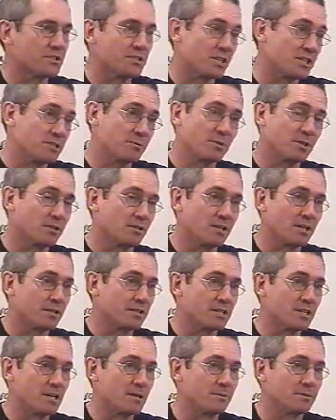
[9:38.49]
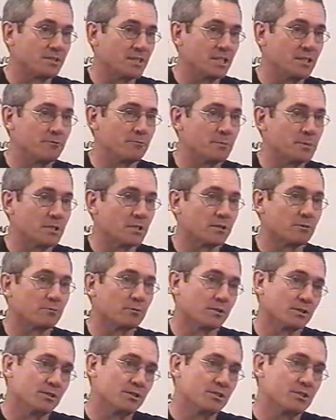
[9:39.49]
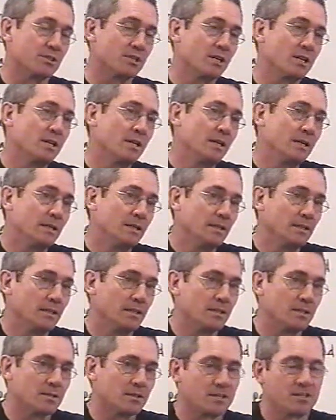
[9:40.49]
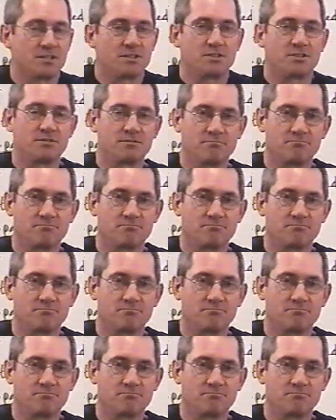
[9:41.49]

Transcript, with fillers: I spent a lot of time on Native American religions because,